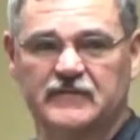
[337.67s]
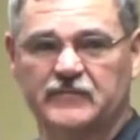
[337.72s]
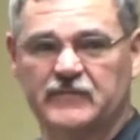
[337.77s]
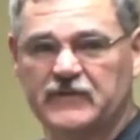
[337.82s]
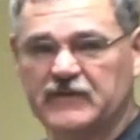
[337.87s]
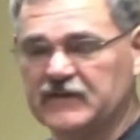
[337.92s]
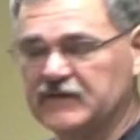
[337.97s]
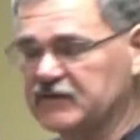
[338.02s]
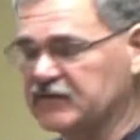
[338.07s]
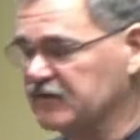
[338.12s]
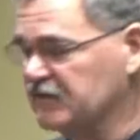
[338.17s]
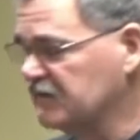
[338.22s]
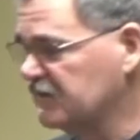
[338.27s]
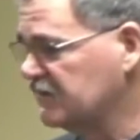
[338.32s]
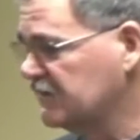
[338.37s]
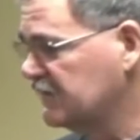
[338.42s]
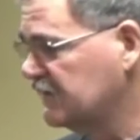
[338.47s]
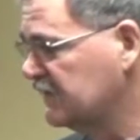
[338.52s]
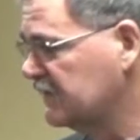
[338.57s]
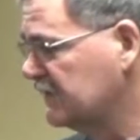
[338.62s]
but
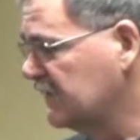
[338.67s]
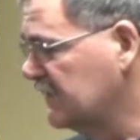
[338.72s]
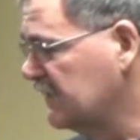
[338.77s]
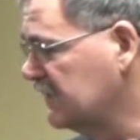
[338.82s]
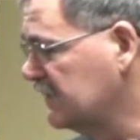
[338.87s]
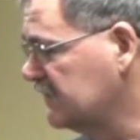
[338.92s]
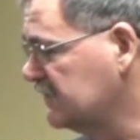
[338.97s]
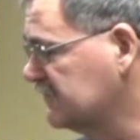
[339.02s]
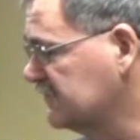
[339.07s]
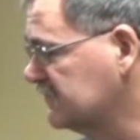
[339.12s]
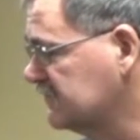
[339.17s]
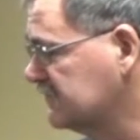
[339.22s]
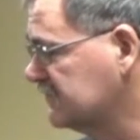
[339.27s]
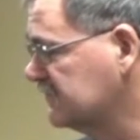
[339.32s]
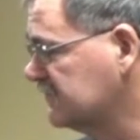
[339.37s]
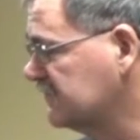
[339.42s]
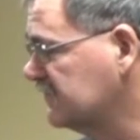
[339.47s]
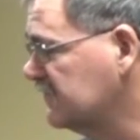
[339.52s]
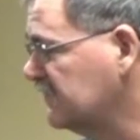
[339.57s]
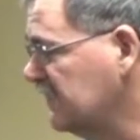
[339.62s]

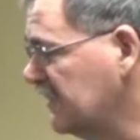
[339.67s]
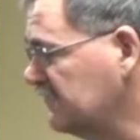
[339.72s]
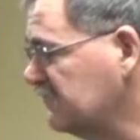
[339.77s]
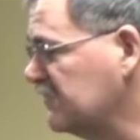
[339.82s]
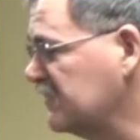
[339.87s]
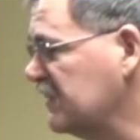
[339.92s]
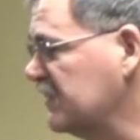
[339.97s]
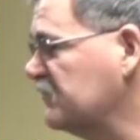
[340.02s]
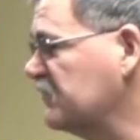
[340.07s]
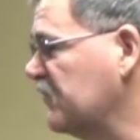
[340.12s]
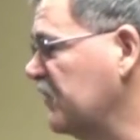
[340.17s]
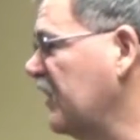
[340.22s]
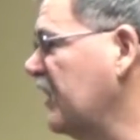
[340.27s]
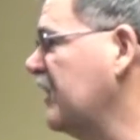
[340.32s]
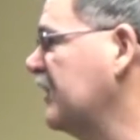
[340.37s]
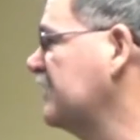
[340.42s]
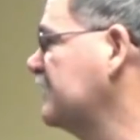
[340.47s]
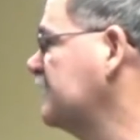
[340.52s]
you have to keep trying,